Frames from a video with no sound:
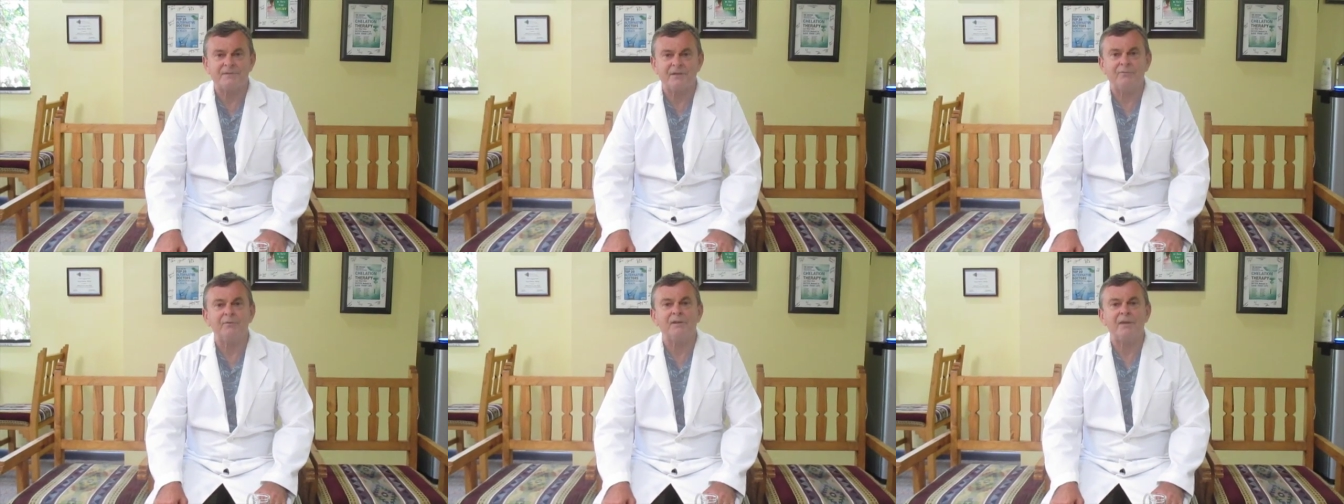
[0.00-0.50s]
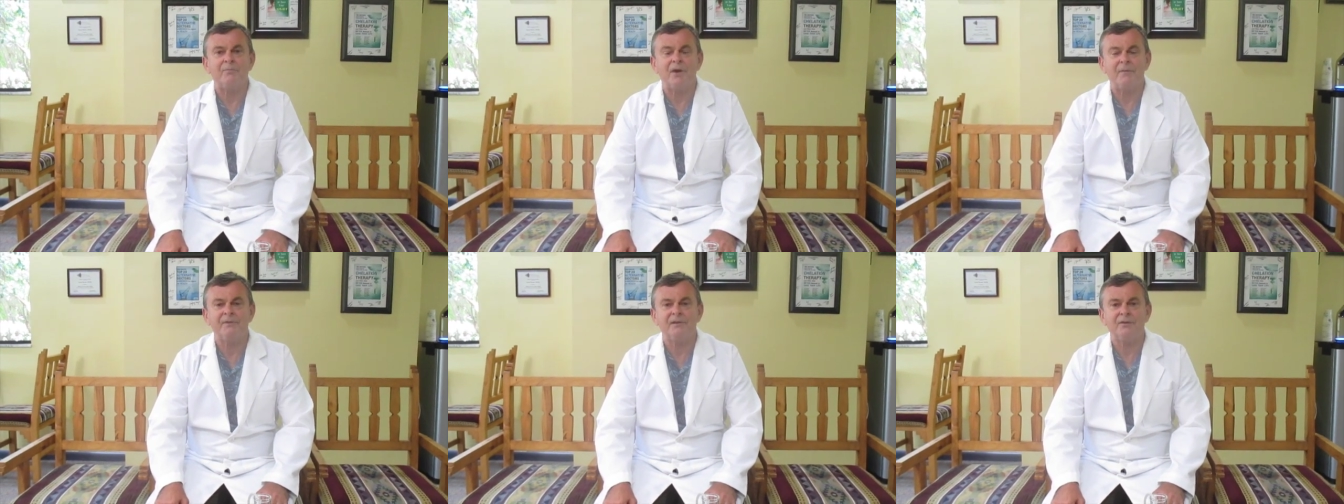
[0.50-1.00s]
They're really
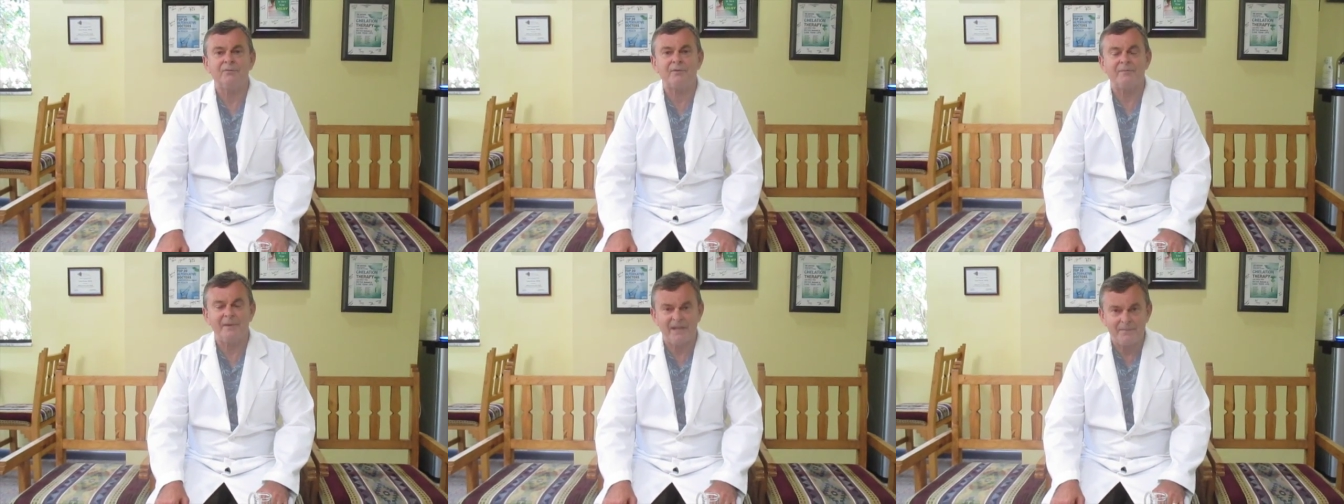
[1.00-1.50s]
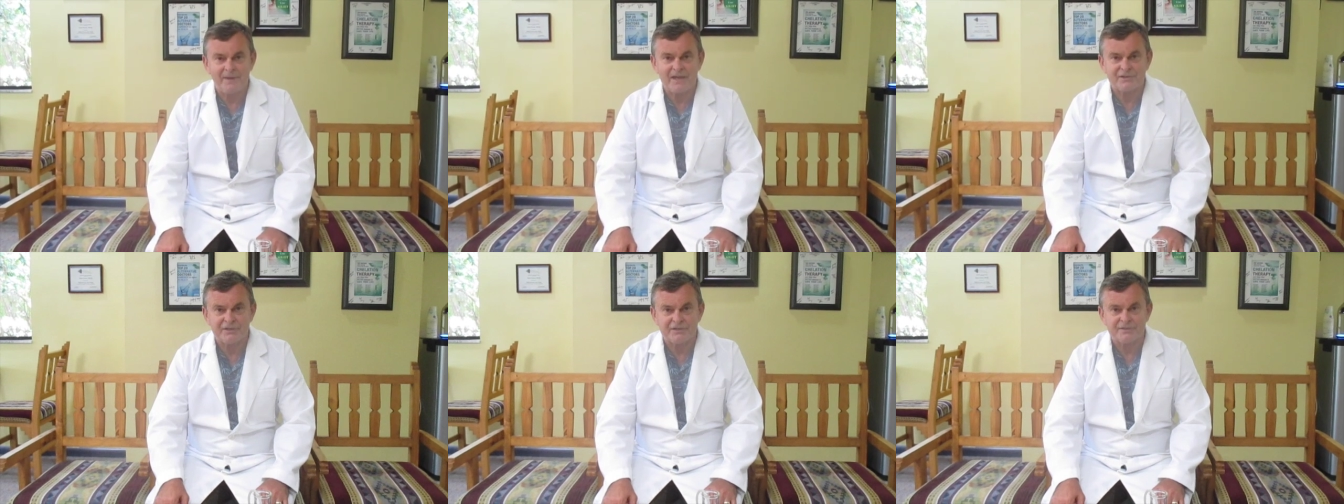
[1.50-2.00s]
popular with many
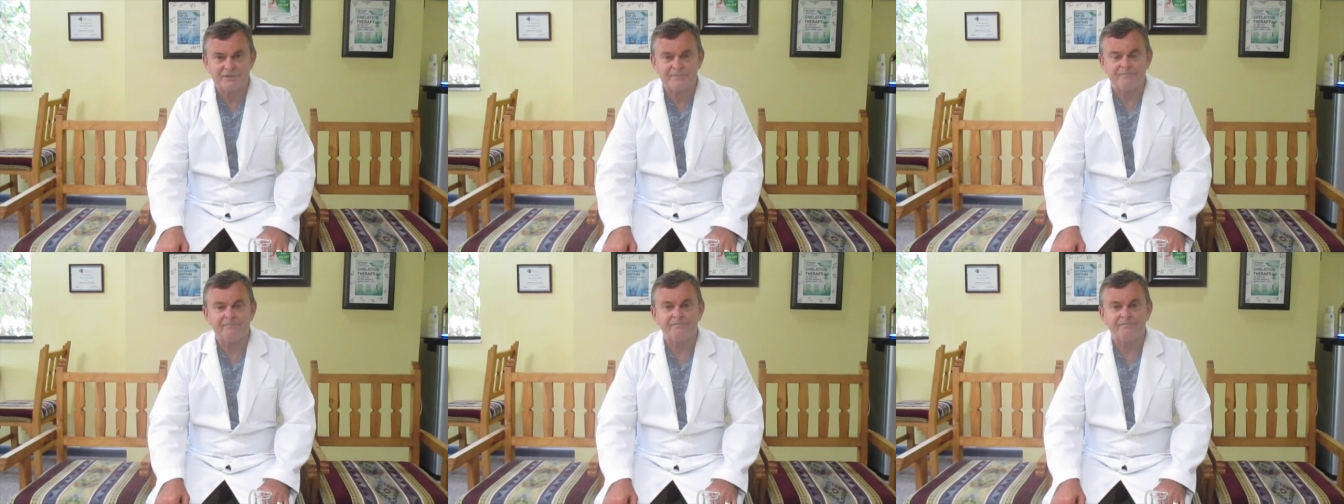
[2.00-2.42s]
patients.